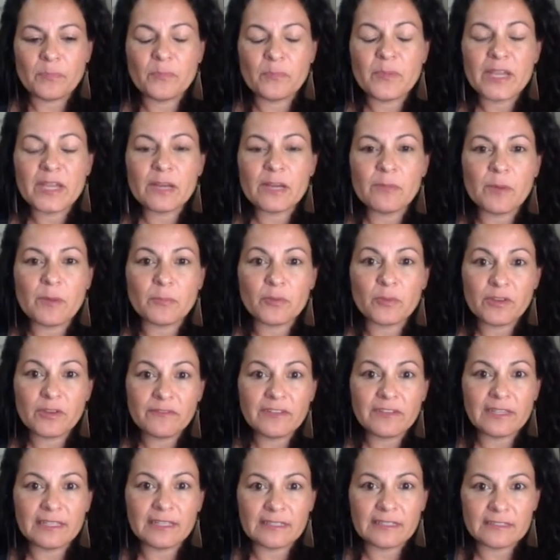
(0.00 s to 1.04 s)
big of a
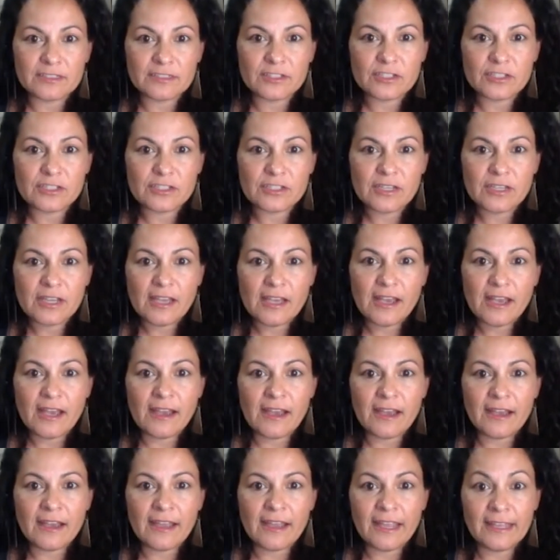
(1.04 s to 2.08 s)
privilege
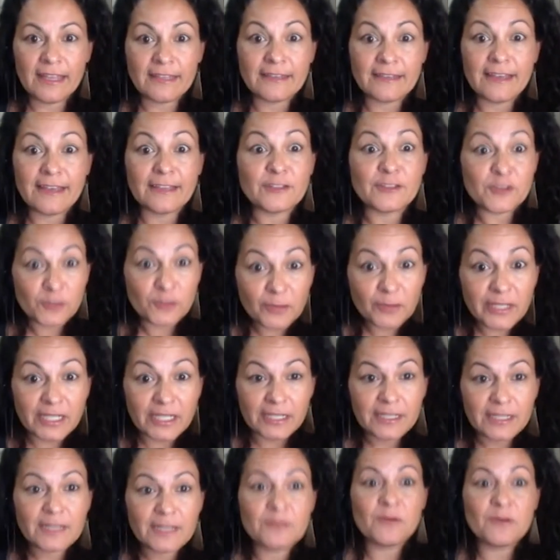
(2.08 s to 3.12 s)
and a
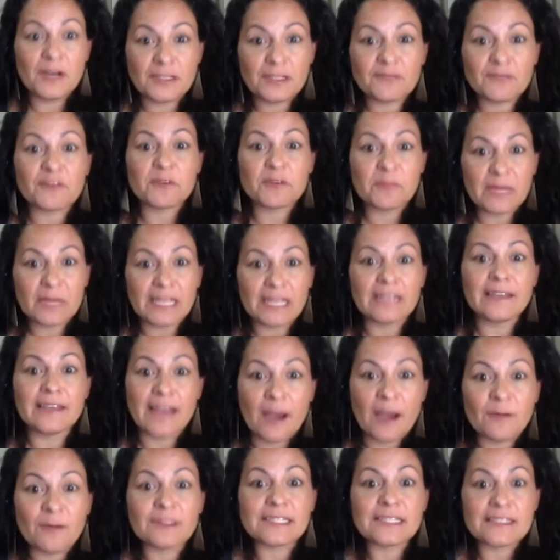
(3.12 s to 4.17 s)
duty it was for me
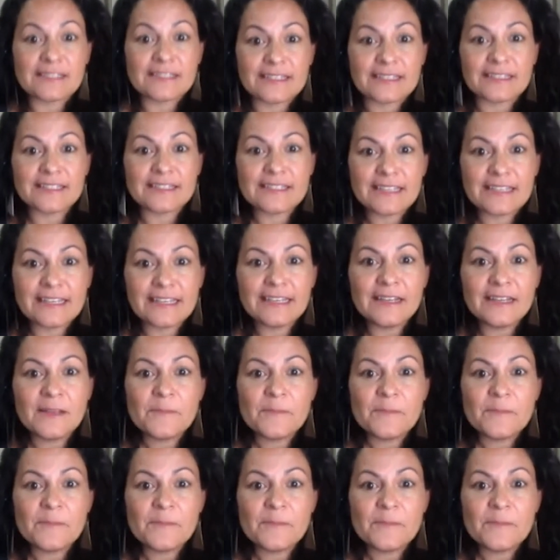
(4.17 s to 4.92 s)
now as a citizen.